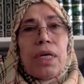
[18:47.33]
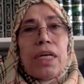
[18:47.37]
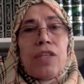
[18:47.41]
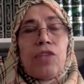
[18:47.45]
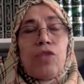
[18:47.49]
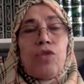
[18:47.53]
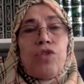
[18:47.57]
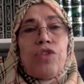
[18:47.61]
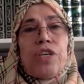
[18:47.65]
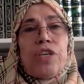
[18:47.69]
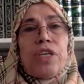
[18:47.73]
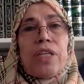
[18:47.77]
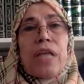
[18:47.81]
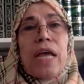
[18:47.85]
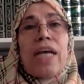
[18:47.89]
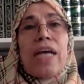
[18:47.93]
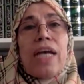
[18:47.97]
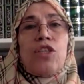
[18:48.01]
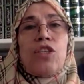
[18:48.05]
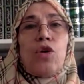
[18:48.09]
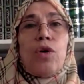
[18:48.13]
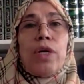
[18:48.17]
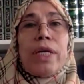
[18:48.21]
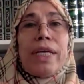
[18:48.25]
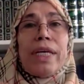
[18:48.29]
Do you think
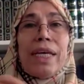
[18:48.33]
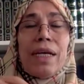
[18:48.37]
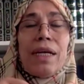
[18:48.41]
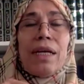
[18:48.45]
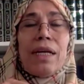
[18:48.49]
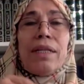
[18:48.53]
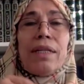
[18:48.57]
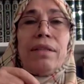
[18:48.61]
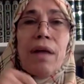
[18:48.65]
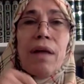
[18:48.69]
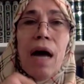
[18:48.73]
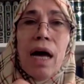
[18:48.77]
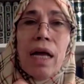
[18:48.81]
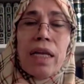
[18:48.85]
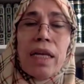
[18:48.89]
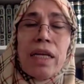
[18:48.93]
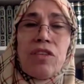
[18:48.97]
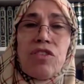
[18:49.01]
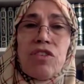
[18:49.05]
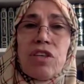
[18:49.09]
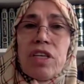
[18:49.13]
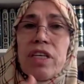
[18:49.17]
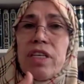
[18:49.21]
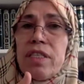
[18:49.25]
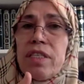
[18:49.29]
so? Here,
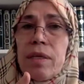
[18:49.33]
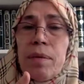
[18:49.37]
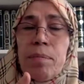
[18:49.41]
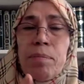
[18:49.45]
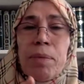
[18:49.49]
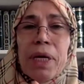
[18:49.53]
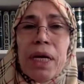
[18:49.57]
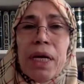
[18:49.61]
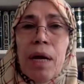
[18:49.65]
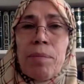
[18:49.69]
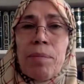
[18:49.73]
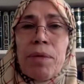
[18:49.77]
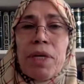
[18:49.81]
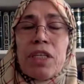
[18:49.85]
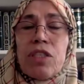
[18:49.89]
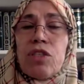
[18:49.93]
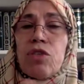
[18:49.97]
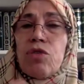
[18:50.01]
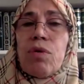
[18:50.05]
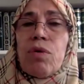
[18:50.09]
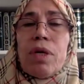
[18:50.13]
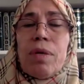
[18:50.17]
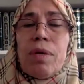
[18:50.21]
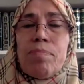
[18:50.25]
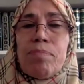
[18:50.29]
knowledge is becoming
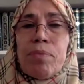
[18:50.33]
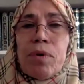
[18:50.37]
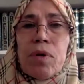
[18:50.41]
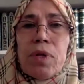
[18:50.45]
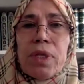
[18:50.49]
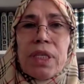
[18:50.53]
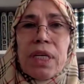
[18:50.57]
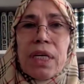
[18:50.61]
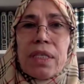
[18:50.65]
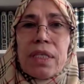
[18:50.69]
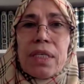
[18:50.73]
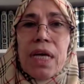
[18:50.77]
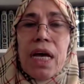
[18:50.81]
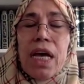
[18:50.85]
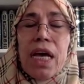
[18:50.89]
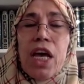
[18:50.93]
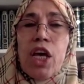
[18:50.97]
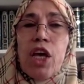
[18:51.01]
so important.